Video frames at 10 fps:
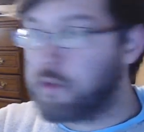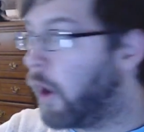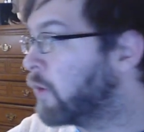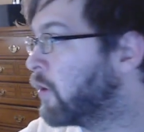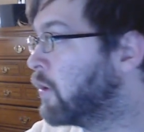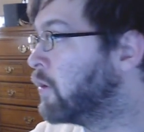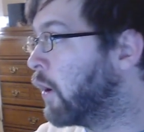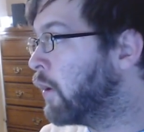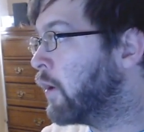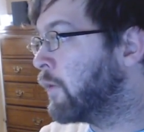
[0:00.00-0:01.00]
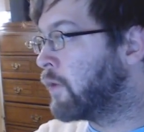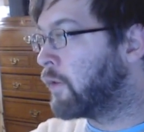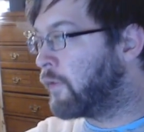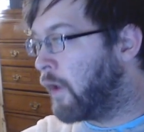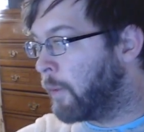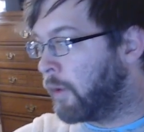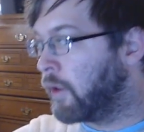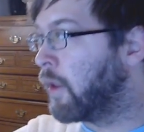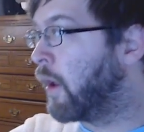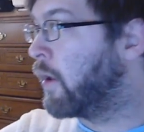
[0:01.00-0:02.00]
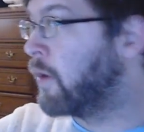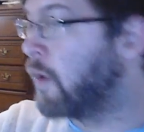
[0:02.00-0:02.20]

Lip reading: So actually, none of the family that